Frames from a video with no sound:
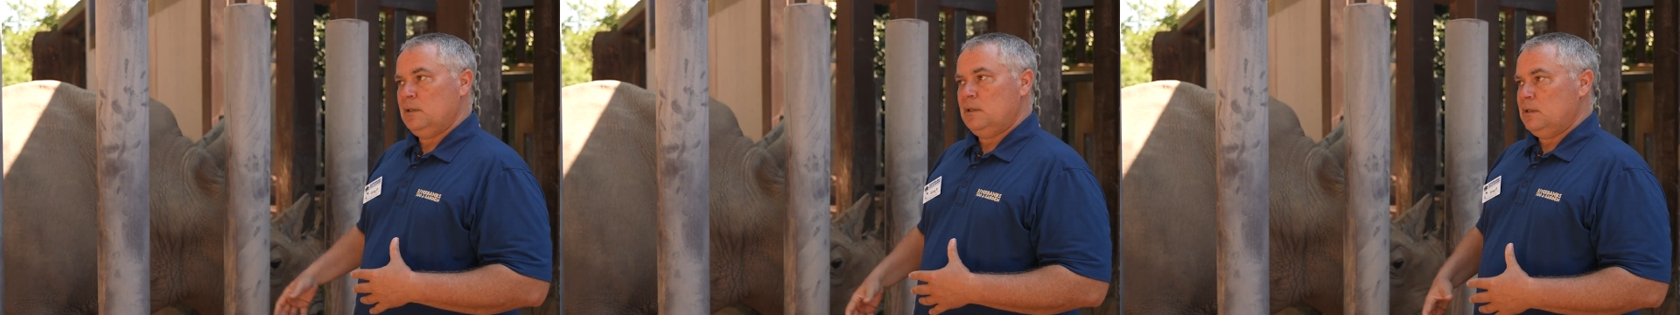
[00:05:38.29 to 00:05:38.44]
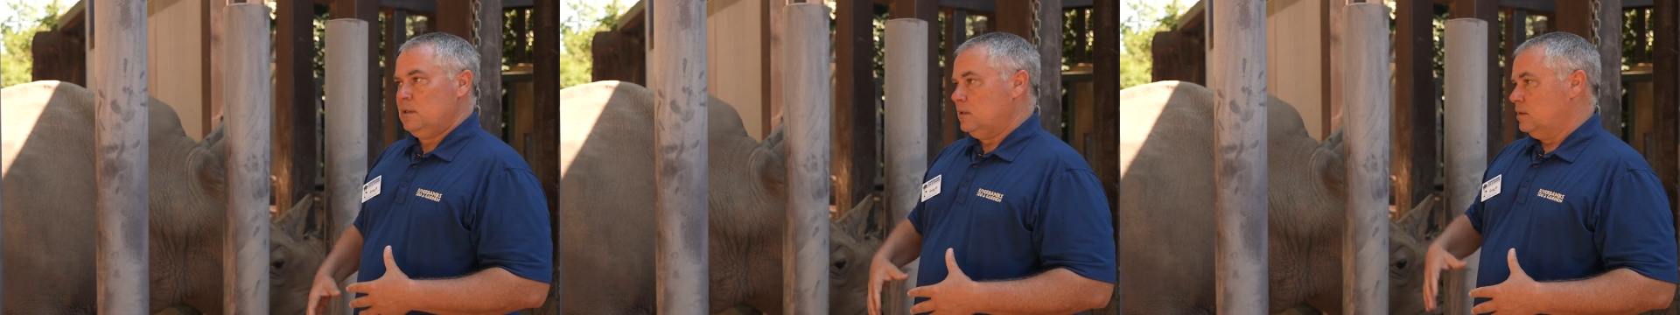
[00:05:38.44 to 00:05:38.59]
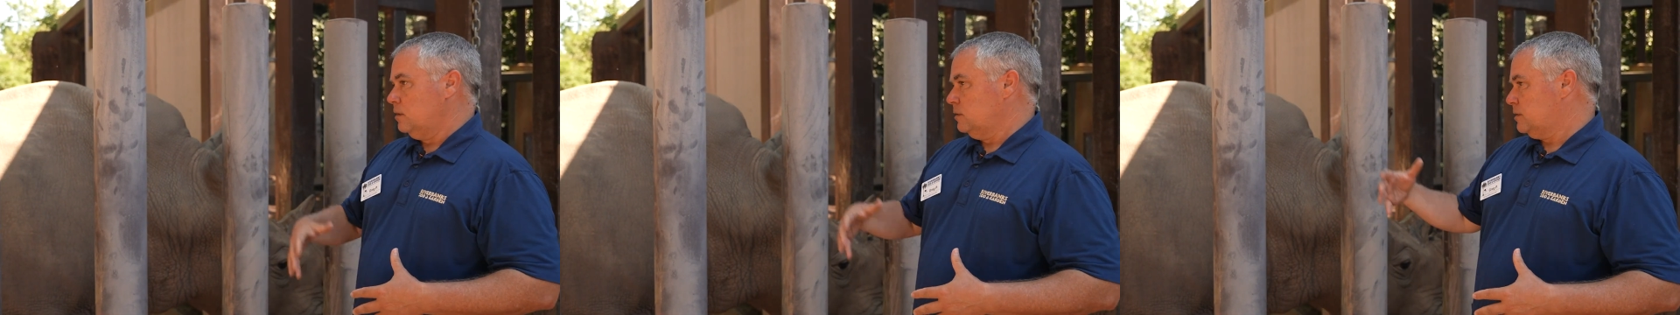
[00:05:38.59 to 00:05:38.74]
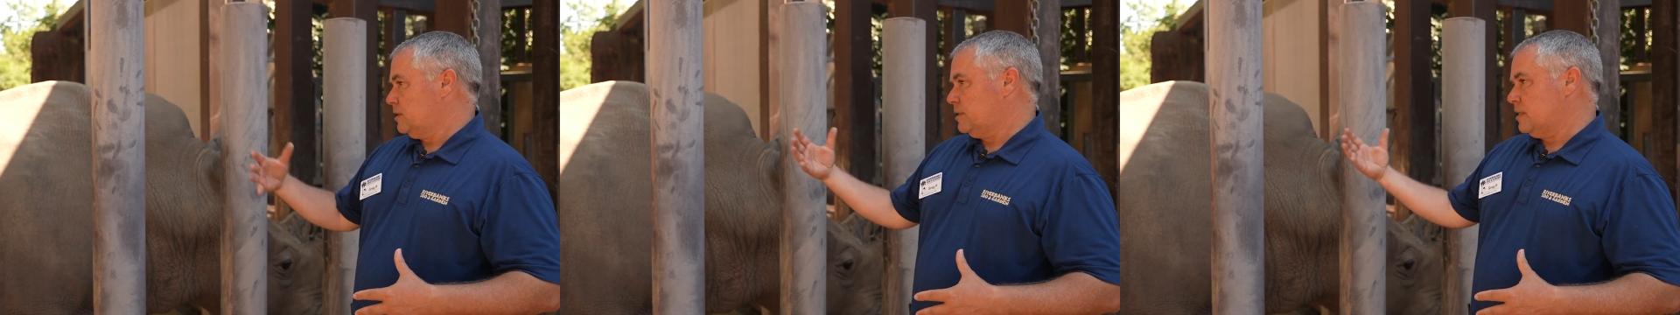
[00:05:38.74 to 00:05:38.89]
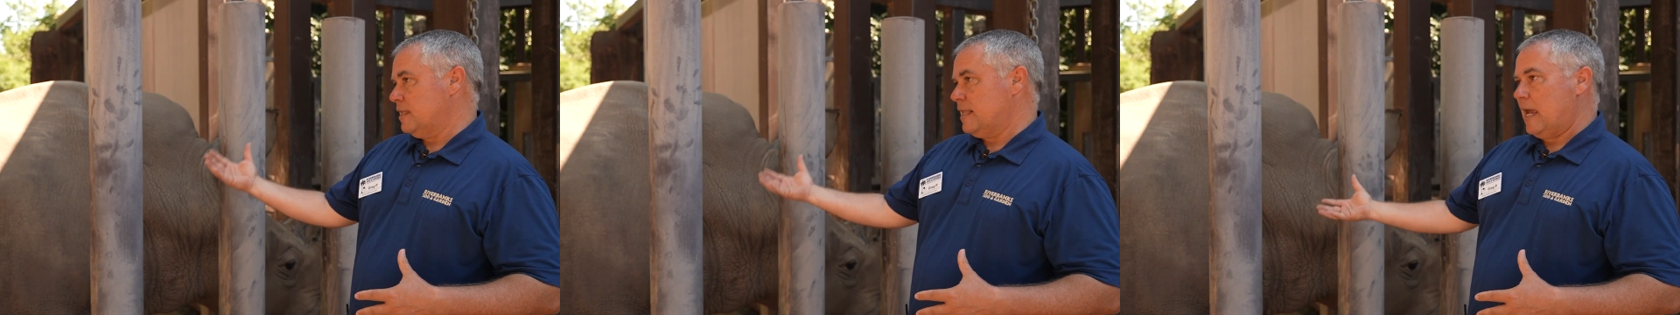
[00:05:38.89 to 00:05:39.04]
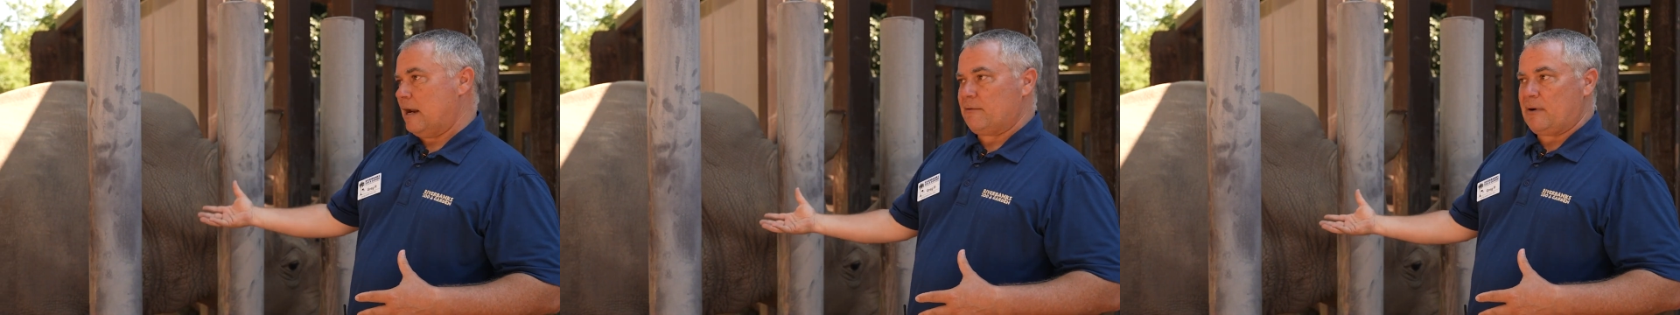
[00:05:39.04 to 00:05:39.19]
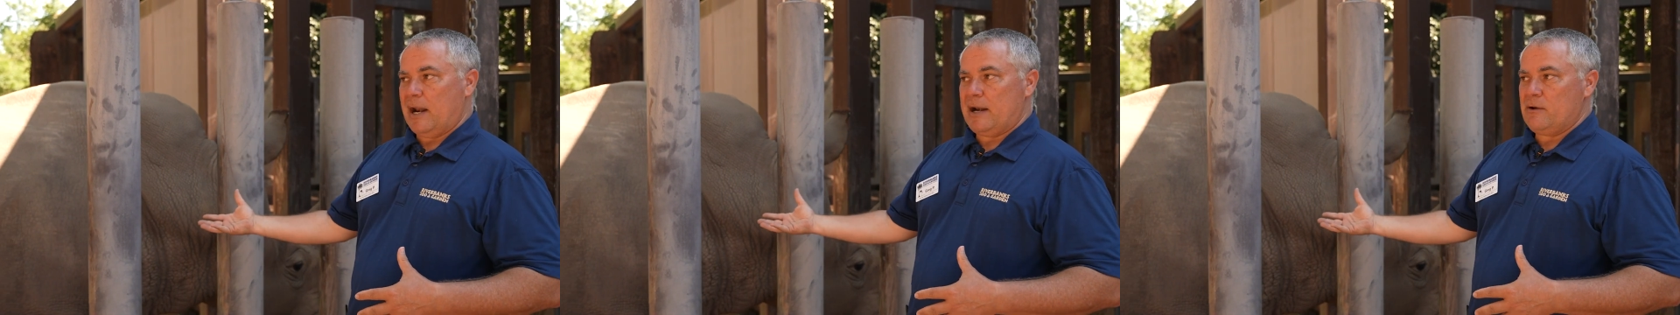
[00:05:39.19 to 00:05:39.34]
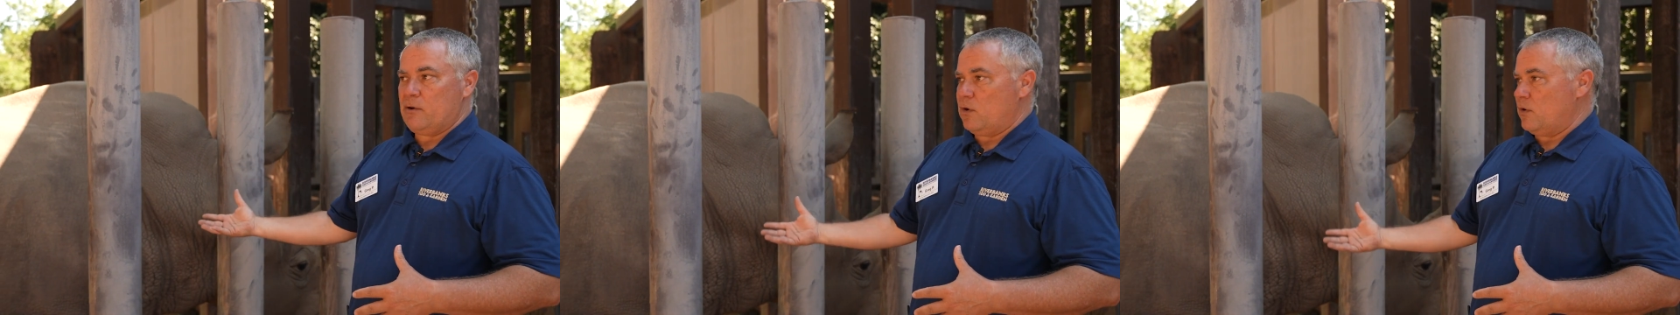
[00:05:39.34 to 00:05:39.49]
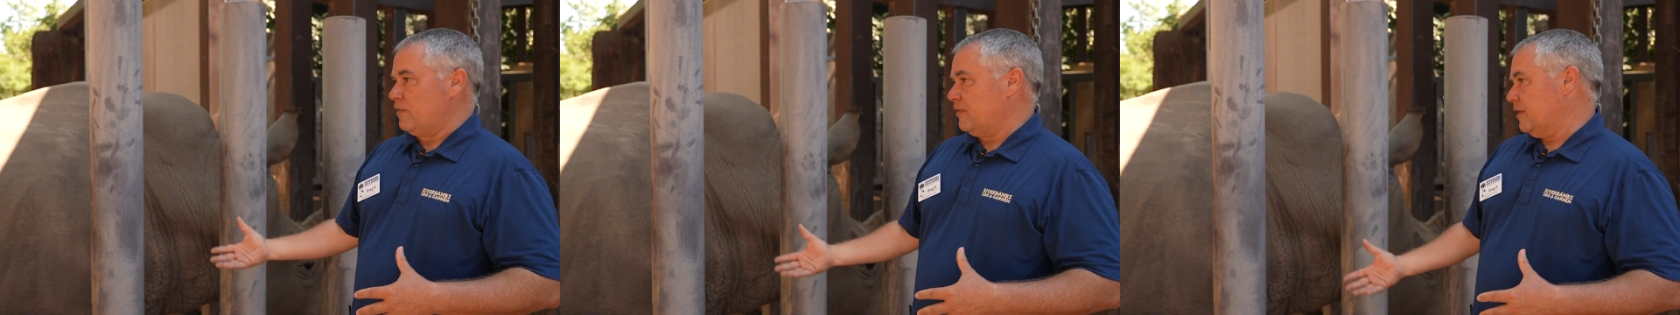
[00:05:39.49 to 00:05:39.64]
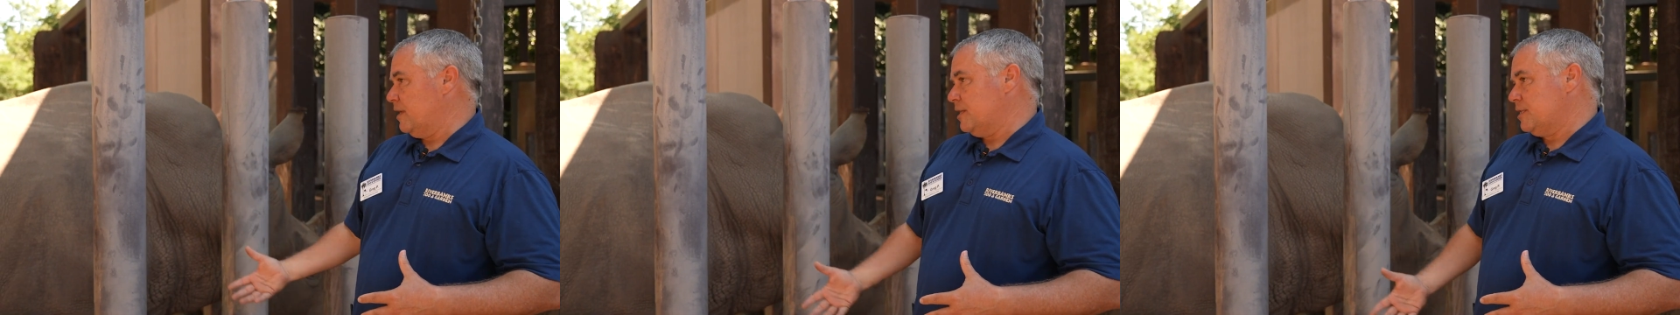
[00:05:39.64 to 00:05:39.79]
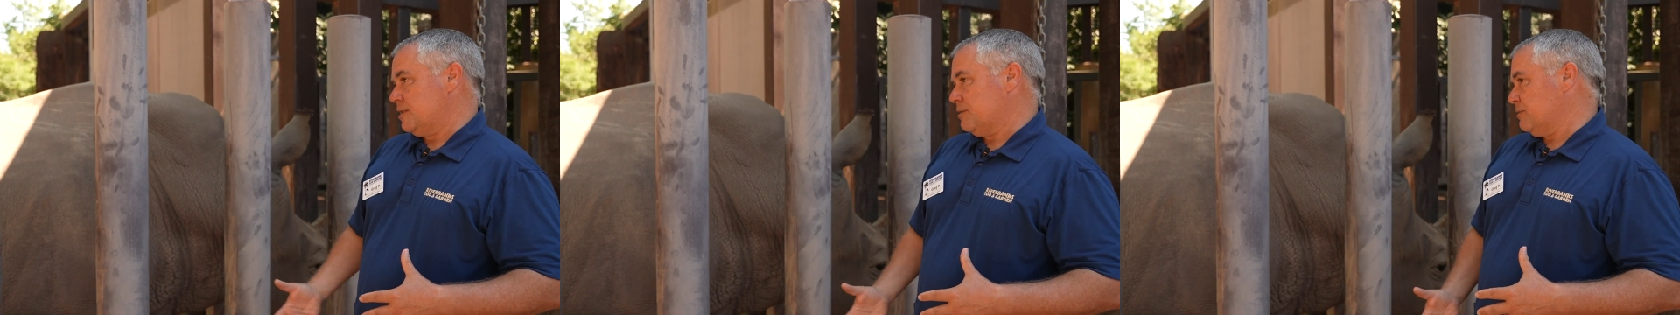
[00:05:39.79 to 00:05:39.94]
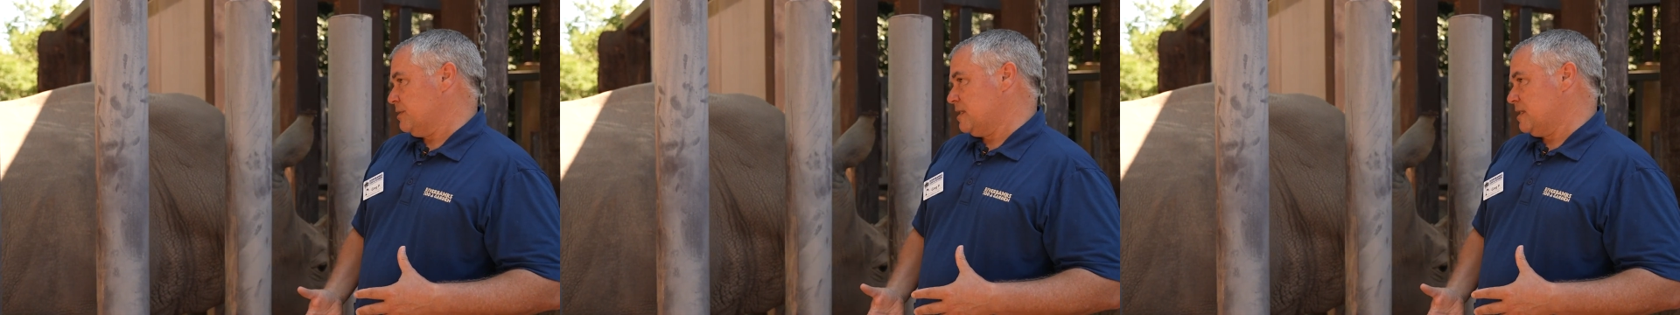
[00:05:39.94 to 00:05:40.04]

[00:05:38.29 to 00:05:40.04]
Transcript: Mm -hmm. To that rhino orphanage,